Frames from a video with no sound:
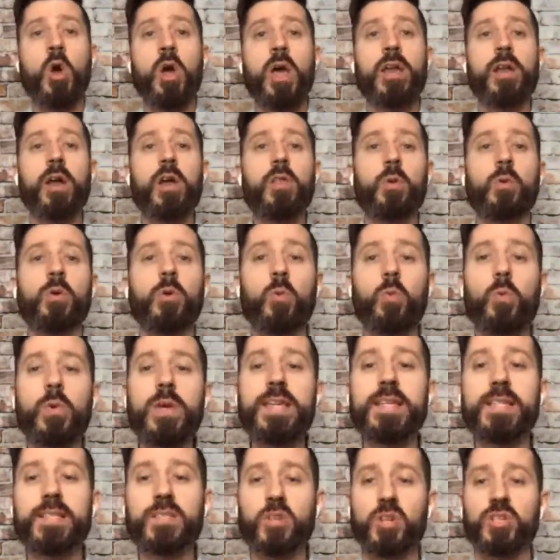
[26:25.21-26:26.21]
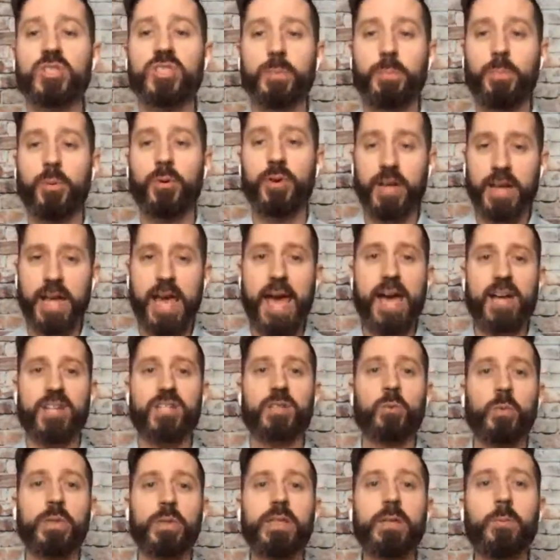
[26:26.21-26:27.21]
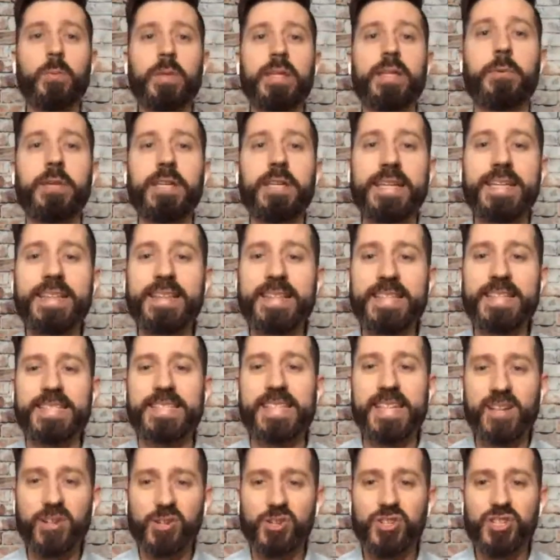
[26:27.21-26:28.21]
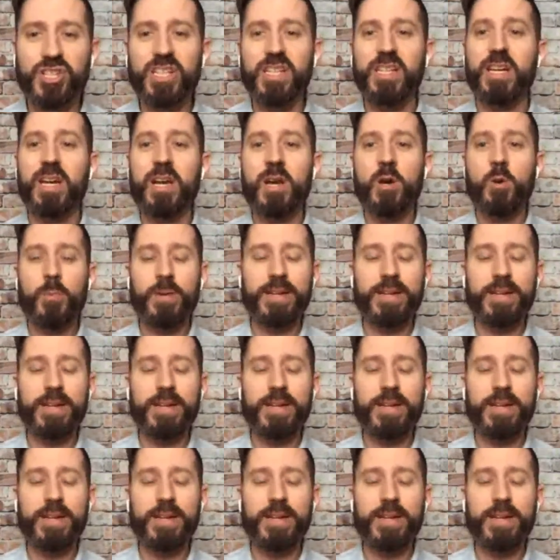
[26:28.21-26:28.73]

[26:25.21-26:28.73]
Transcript: In other words, we start to put in action. We get this energy.